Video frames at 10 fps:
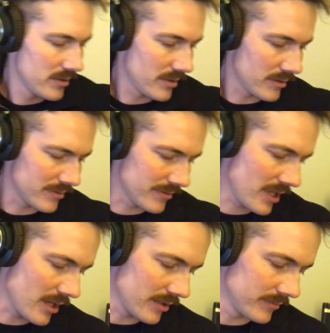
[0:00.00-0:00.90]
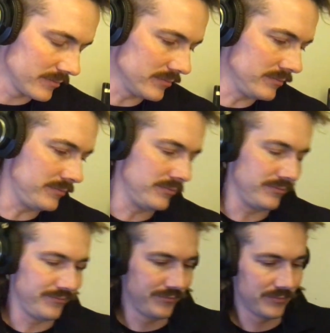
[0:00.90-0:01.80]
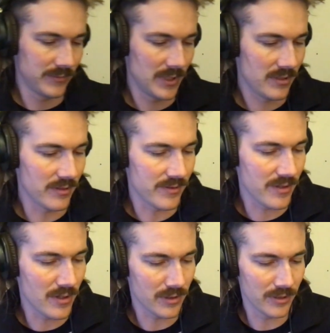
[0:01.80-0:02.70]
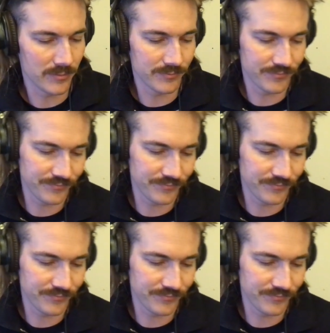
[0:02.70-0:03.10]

So yeah, this little song there.